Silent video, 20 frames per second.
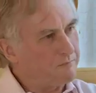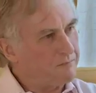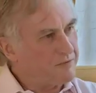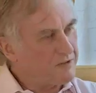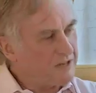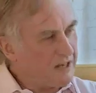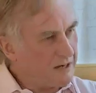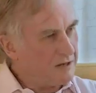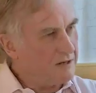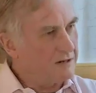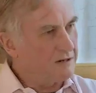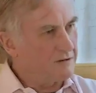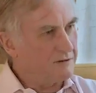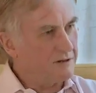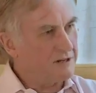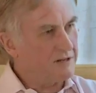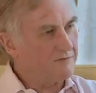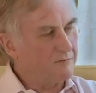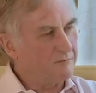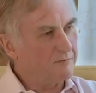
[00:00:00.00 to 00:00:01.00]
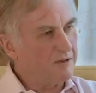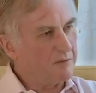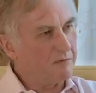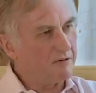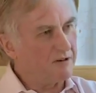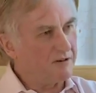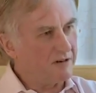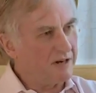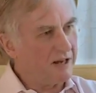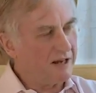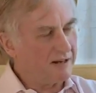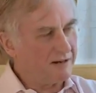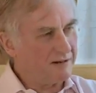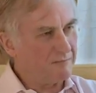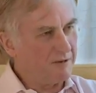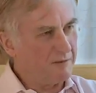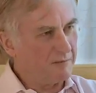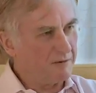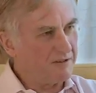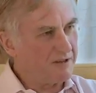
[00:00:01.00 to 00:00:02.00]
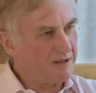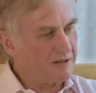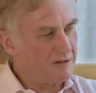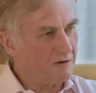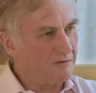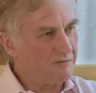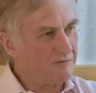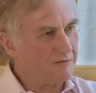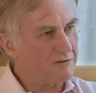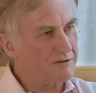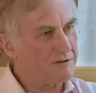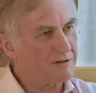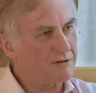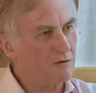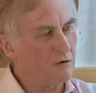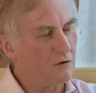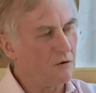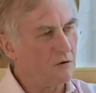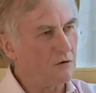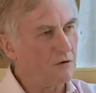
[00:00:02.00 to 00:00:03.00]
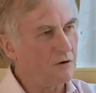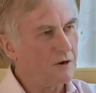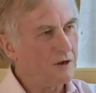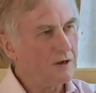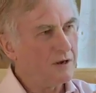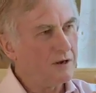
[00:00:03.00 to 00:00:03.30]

secularists, from people at this conference, or